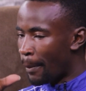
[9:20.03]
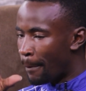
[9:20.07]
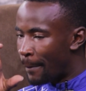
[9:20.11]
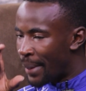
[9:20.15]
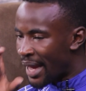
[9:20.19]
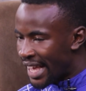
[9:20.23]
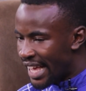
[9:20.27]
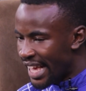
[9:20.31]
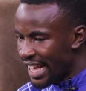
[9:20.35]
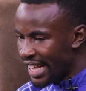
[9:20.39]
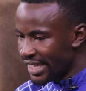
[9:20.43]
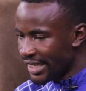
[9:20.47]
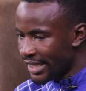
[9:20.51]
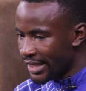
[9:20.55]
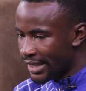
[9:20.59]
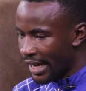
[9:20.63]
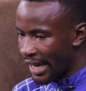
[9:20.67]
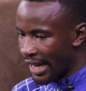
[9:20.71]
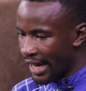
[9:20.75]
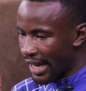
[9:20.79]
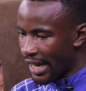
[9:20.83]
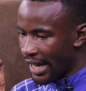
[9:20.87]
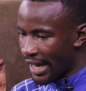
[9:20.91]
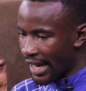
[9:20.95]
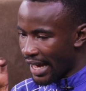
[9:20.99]
begins
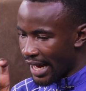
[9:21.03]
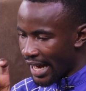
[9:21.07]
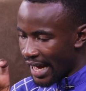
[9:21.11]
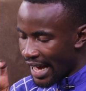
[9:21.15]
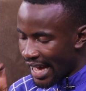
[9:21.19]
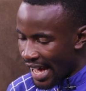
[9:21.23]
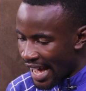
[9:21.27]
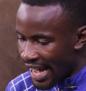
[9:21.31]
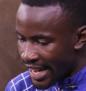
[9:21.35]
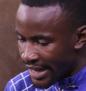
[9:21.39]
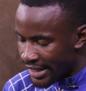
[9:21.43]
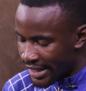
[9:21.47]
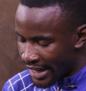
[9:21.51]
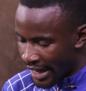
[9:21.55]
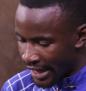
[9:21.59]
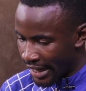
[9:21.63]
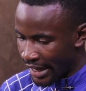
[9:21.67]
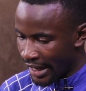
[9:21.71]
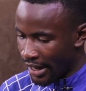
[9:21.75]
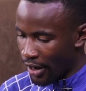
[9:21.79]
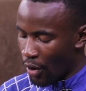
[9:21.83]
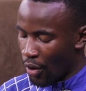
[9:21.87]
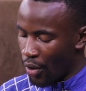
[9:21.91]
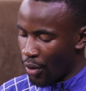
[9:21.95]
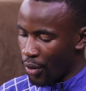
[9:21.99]
the
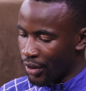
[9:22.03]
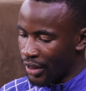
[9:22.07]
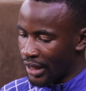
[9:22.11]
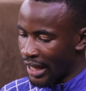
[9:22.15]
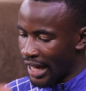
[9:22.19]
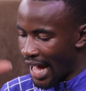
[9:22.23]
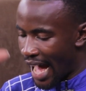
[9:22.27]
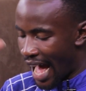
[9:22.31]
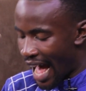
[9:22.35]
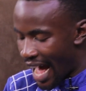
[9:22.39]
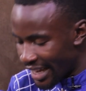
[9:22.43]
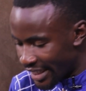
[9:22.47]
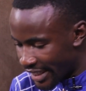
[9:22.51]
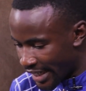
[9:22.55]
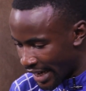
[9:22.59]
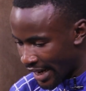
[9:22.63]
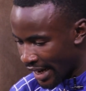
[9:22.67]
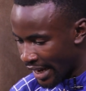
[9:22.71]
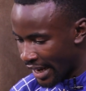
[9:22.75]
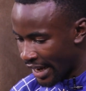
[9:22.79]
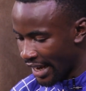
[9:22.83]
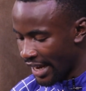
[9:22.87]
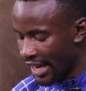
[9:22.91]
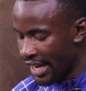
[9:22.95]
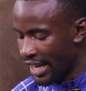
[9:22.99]
entering or the
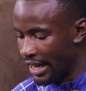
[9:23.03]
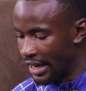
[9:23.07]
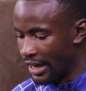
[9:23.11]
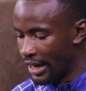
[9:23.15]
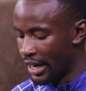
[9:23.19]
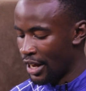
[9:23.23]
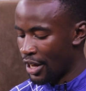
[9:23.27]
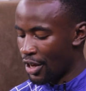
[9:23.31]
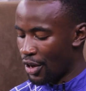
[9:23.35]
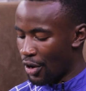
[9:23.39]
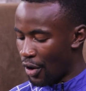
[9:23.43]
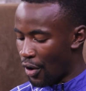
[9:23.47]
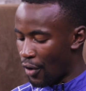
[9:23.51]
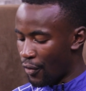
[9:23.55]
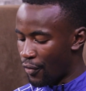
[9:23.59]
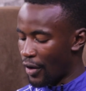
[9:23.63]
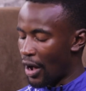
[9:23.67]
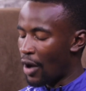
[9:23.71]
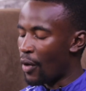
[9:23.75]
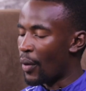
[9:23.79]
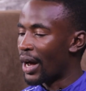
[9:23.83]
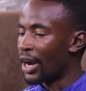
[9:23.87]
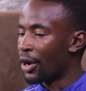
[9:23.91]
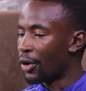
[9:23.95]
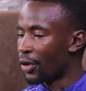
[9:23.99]
ushering in of
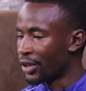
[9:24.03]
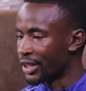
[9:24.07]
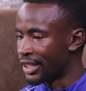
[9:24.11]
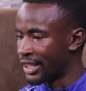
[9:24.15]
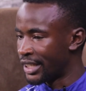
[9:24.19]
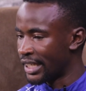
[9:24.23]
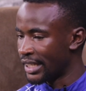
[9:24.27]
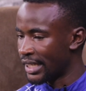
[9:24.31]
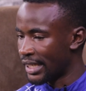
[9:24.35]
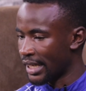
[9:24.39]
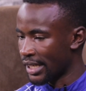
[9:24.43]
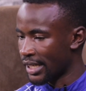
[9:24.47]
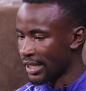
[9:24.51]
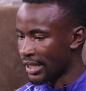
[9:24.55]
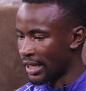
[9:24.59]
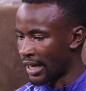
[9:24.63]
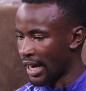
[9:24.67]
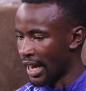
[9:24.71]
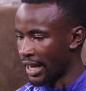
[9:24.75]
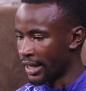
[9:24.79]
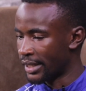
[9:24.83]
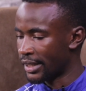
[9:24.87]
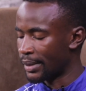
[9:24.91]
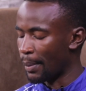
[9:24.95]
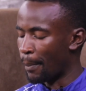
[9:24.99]
our Lord Jesus
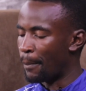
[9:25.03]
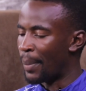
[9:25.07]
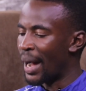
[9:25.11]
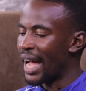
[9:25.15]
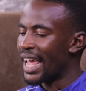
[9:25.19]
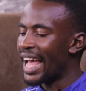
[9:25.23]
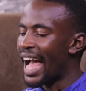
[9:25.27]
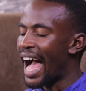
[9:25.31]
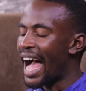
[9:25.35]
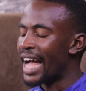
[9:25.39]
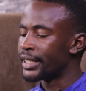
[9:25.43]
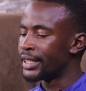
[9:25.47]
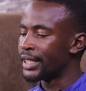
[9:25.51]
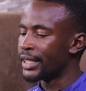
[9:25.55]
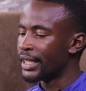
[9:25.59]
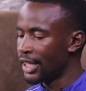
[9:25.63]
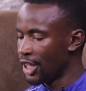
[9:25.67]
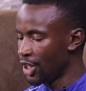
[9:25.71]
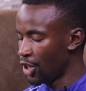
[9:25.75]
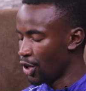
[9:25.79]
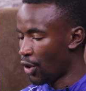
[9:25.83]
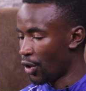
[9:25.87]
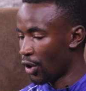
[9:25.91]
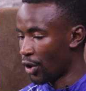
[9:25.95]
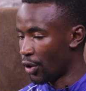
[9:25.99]
Christ by a
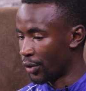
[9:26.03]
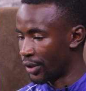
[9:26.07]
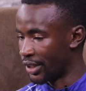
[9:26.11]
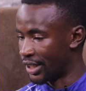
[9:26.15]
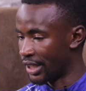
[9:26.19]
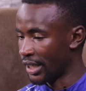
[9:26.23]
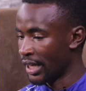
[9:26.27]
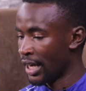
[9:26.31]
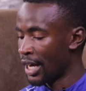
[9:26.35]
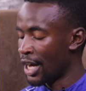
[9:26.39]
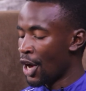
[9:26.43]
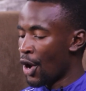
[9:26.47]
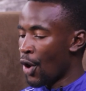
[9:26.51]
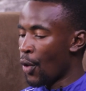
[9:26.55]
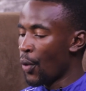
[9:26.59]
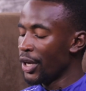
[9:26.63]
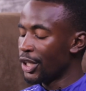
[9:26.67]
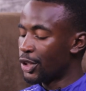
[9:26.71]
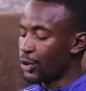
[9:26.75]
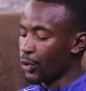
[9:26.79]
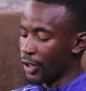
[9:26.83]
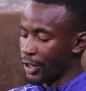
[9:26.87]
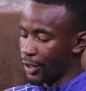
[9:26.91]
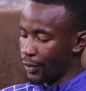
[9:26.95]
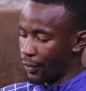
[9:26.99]
genealogy
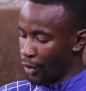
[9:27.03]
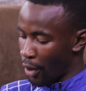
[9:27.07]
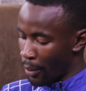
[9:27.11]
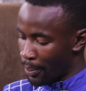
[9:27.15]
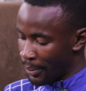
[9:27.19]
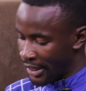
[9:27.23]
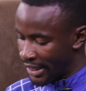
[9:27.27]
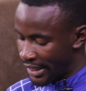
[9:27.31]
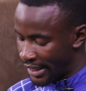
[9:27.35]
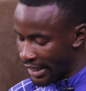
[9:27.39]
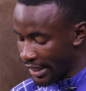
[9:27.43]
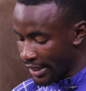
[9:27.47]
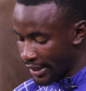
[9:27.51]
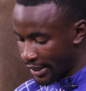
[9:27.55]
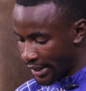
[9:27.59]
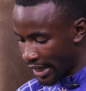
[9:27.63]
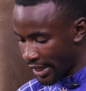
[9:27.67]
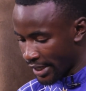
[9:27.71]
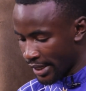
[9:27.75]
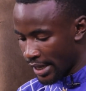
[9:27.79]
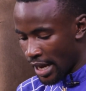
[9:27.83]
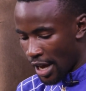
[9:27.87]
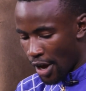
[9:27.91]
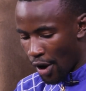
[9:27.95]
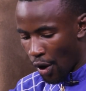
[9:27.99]
which was from
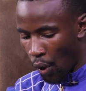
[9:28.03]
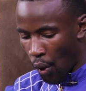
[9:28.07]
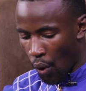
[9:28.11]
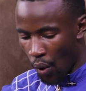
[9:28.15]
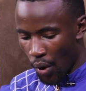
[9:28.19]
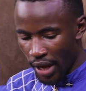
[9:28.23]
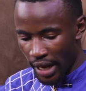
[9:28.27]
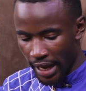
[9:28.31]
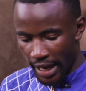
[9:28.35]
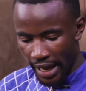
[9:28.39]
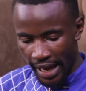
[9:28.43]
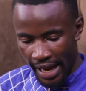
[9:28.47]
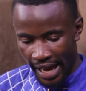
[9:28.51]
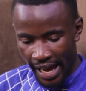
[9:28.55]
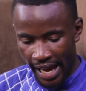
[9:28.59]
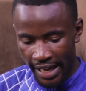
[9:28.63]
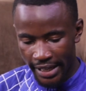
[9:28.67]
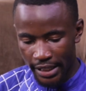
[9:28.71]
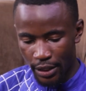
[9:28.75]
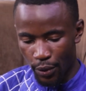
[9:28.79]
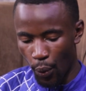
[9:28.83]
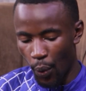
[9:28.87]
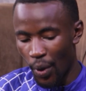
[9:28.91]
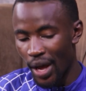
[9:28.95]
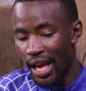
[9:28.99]
Jesus going
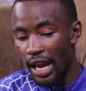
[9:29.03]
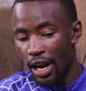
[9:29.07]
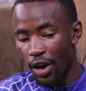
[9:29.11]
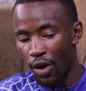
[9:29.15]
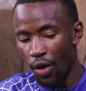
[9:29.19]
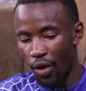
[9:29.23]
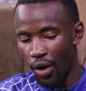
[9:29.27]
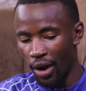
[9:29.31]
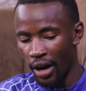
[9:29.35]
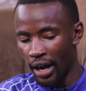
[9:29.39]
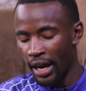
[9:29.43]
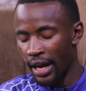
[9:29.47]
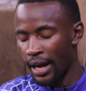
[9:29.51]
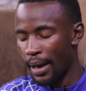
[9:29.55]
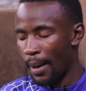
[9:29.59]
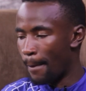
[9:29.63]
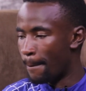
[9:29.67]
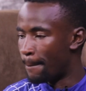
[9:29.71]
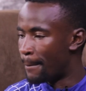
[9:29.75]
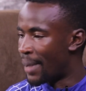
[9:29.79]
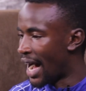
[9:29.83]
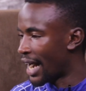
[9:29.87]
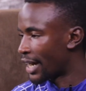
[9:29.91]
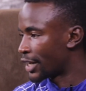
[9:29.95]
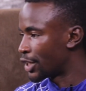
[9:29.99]
head way long
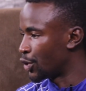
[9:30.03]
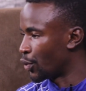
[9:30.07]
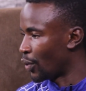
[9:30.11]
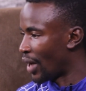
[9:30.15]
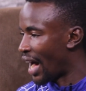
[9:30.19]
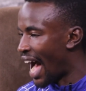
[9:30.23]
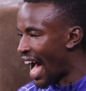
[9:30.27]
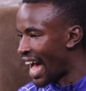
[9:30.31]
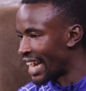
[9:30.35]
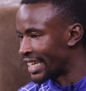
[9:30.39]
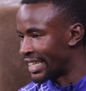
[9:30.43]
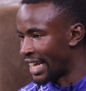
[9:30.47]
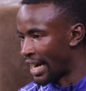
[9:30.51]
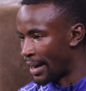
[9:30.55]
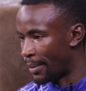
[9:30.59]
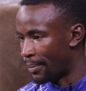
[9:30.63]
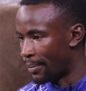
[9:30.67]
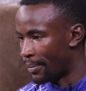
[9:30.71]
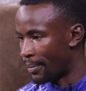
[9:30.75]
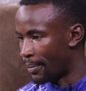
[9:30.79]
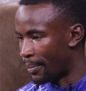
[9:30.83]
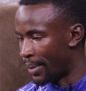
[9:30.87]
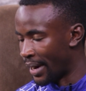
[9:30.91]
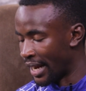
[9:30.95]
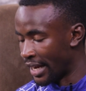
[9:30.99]
mm. back to
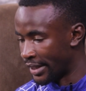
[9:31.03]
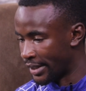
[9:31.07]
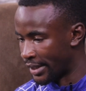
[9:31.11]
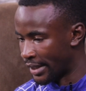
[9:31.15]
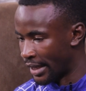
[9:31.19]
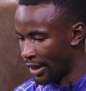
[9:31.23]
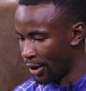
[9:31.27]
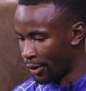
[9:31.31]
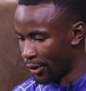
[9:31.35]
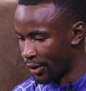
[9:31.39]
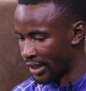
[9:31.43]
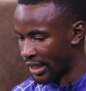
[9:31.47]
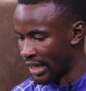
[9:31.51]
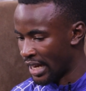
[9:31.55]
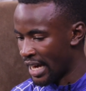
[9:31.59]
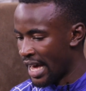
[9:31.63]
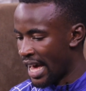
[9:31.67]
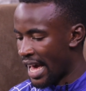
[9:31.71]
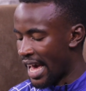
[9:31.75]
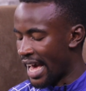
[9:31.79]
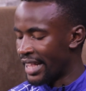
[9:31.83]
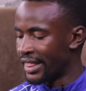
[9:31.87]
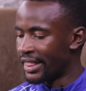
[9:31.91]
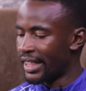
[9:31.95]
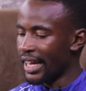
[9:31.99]
Adam. Praise the Lord.
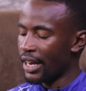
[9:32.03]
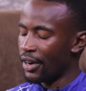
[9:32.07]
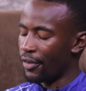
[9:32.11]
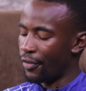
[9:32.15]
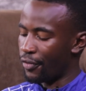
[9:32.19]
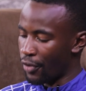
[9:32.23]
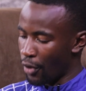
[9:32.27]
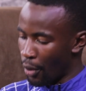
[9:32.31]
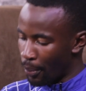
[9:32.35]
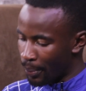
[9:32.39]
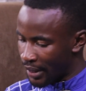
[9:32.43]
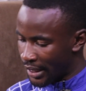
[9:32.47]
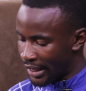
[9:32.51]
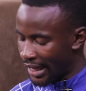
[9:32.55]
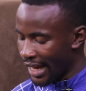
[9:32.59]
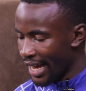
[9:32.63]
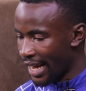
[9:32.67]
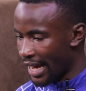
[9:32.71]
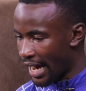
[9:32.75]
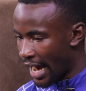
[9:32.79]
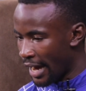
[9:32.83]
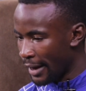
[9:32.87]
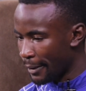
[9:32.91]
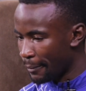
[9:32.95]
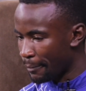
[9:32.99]
And then from
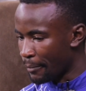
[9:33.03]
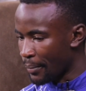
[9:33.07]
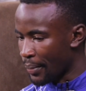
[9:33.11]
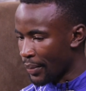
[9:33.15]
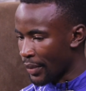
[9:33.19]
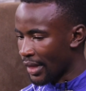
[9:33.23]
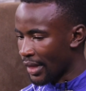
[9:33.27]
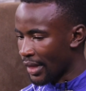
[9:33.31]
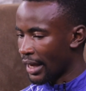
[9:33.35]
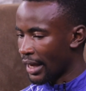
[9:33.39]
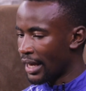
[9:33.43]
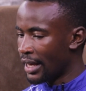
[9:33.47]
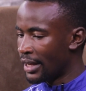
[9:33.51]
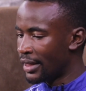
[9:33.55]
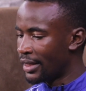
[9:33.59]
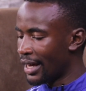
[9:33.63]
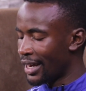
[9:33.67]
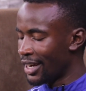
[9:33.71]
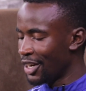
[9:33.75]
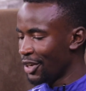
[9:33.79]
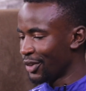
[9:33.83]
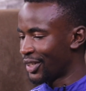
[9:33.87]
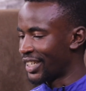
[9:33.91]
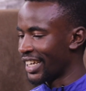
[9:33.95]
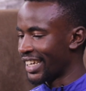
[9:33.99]
there, in
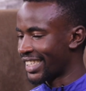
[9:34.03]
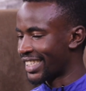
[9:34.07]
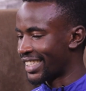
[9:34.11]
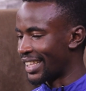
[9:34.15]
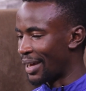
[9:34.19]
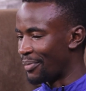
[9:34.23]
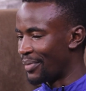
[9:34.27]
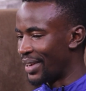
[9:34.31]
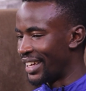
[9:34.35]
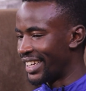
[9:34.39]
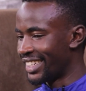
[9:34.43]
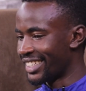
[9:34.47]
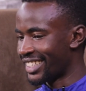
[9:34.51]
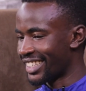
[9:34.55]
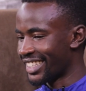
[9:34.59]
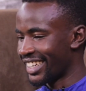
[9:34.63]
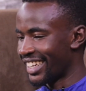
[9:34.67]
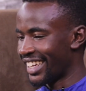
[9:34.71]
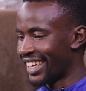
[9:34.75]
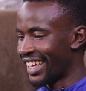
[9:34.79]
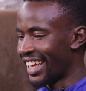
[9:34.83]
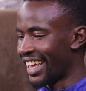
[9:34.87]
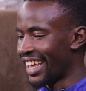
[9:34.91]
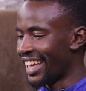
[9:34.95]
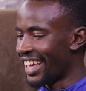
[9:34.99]
the New Testament,
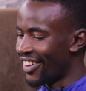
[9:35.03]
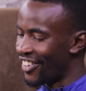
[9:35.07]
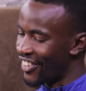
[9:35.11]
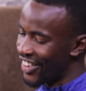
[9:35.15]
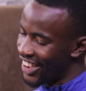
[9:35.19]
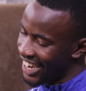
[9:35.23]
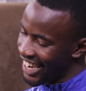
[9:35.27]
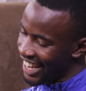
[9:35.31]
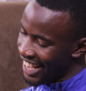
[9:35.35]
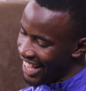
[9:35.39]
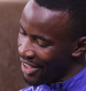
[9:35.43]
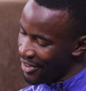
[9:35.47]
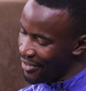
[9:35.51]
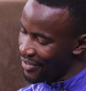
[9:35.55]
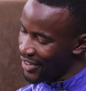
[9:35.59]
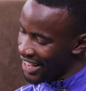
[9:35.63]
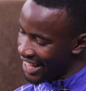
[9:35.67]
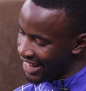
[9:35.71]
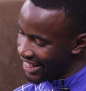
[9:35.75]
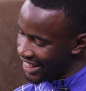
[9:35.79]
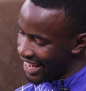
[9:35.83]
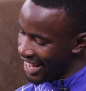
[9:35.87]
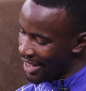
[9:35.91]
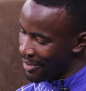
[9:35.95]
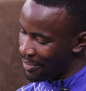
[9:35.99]
when
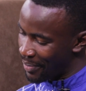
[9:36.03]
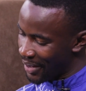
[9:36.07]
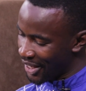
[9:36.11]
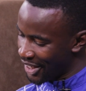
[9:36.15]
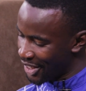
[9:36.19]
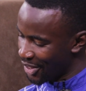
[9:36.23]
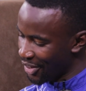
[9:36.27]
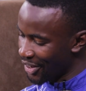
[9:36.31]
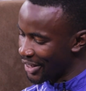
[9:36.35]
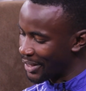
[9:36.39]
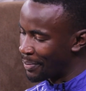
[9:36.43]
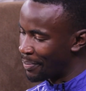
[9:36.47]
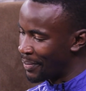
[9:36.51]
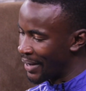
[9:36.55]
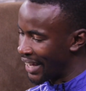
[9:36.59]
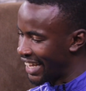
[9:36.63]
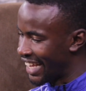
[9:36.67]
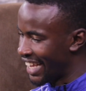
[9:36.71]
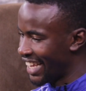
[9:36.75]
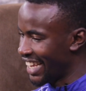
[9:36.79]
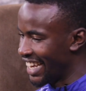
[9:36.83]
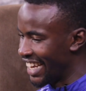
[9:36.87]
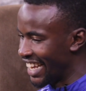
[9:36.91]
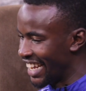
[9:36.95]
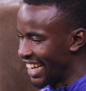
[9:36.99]
every other epistle is
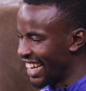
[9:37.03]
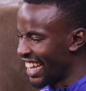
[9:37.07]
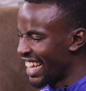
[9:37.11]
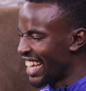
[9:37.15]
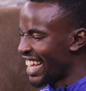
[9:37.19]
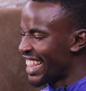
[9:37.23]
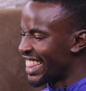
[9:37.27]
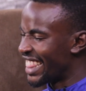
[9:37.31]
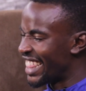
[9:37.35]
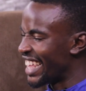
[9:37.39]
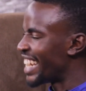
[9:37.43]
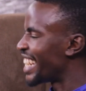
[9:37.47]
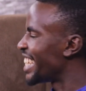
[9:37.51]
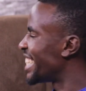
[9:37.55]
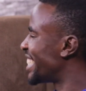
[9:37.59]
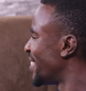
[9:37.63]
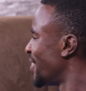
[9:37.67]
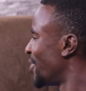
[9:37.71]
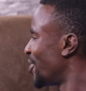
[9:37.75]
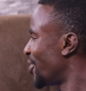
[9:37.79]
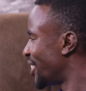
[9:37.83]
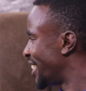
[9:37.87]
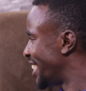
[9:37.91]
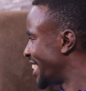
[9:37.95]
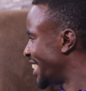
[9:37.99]
beginning, there
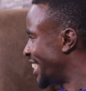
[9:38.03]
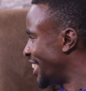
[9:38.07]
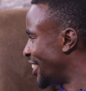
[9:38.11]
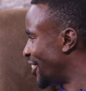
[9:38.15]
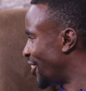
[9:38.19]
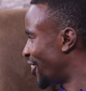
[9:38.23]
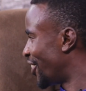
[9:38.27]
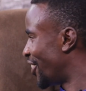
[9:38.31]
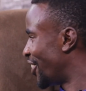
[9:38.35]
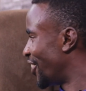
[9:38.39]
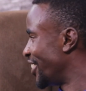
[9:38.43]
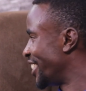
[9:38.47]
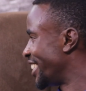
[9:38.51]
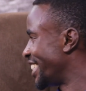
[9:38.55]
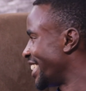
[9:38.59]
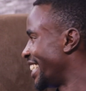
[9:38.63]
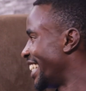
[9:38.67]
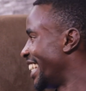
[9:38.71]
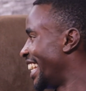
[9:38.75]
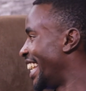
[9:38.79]
is no genealogy.